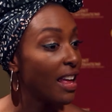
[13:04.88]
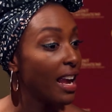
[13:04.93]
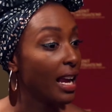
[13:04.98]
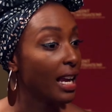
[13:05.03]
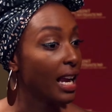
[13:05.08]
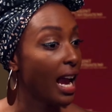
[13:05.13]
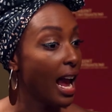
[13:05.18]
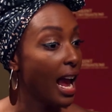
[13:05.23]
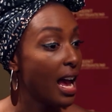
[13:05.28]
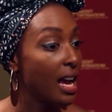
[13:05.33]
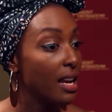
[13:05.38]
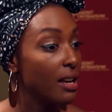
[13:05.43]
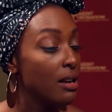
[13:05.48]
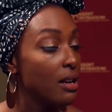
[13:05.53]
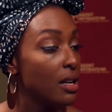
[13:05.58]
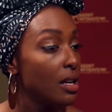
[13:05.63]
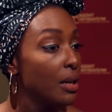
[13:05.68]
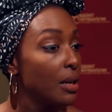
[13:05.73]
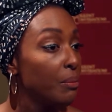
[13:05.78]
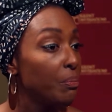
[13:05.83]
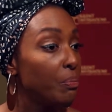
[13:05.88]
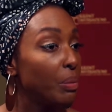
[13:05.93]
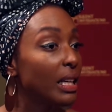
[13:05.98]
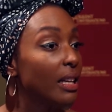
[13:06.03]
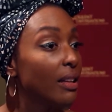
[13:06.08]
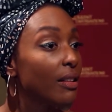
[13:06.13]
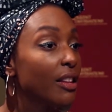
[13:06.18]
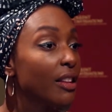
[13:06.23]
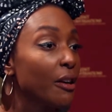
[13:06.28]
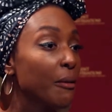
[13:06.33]
they can
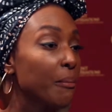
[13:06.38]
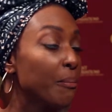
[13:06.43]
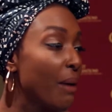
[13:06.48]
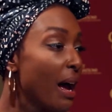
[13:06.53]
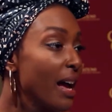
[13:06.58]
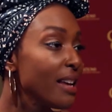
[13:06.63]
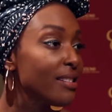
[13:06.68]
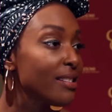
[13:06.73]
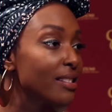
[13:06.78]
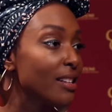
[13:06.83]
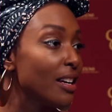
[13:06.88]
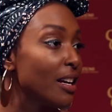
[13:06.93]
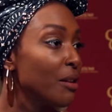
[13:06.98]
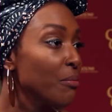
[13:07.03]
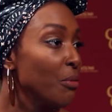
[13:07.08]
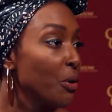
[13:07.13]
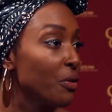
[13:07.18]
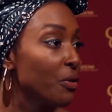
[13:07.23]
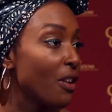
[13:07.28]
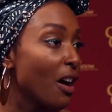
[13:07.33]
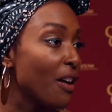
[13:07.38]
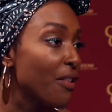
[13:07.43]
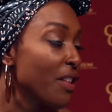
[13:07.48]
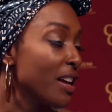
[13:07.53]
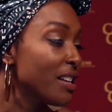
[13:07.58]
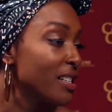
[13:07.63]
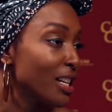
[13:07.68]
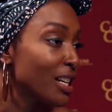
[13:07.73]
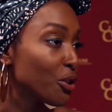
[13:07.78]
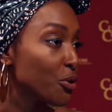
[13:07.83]
be their best and most
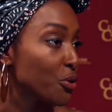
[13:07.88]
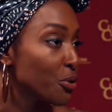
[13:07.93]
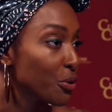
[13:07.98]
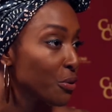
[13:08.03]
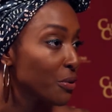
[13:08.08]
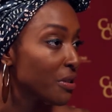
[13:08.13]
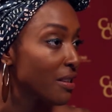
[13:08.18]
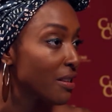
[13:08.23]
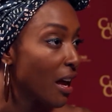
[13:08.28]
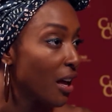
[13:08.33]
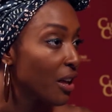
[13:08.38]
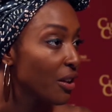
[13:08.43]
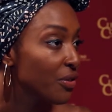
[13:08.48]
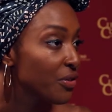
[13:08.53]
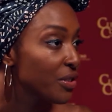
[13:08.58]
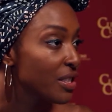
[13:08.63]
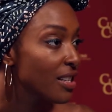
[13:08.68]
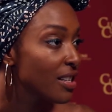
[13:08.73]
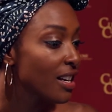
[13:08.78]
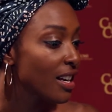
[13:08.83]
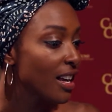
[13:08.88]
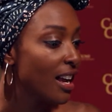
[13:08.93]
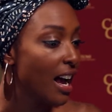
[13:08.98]
authentic true selves.